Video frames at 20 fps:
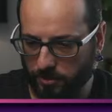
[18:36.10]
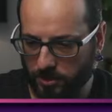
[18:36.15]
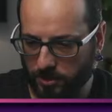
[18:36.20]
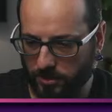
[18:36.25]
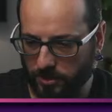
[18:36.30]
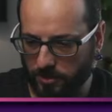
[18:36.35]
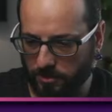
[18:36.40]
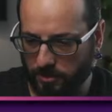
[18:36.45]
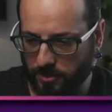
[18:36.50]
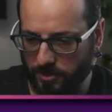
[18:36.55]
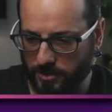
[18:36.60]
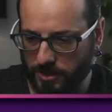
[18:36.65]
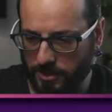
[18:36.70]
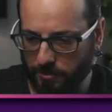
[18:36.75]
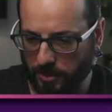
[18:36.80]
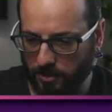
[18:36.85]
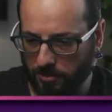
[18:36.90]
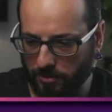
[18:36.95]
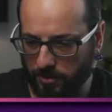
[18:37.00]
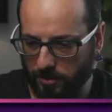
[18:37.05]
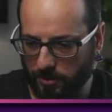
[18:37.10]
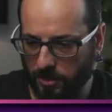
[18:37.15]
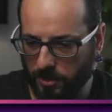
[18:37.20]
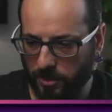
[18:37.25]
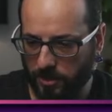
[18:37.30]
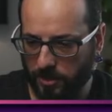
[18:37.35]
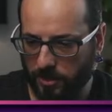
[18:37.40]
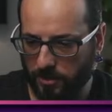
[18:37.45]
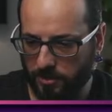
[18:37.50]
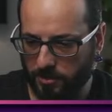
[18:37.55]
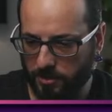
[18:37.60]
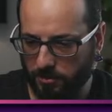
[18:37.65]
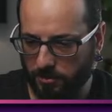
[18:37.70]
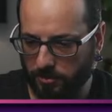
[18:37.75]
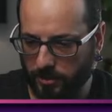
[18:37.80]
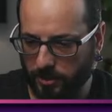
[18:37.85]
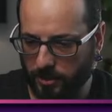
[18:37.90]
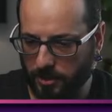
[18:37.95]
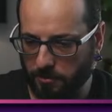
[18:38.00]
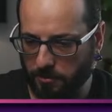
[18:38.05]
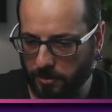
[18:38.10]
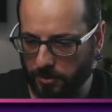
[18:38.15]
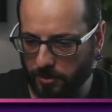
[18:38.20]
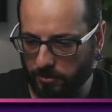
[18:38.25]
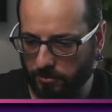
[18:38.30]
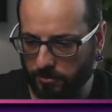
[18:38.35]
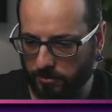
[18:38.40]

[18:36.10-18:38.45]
go to the semicolon. 2DW